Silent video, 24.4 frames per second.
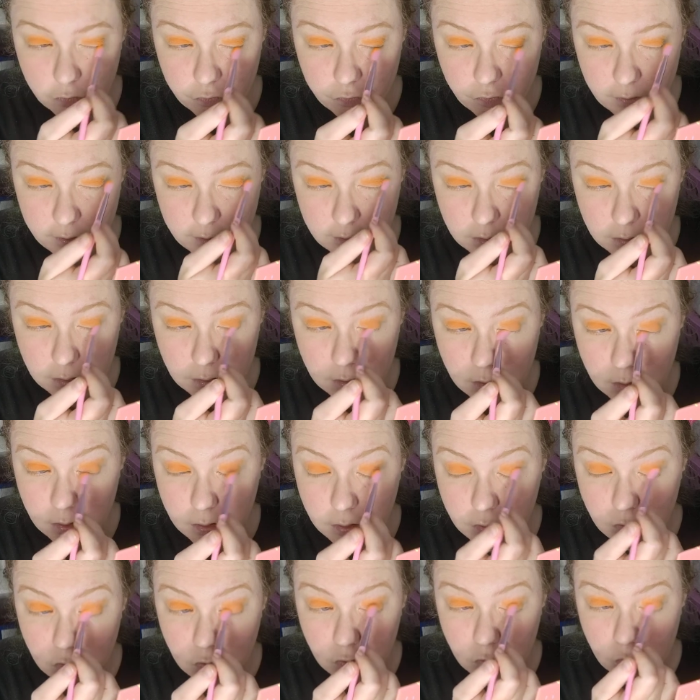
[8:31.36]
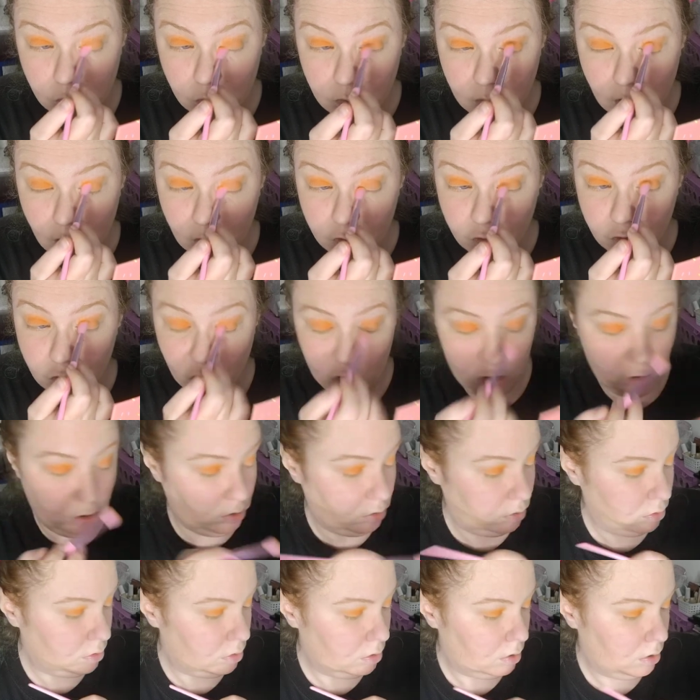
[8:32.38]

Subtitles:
Flint to touch her.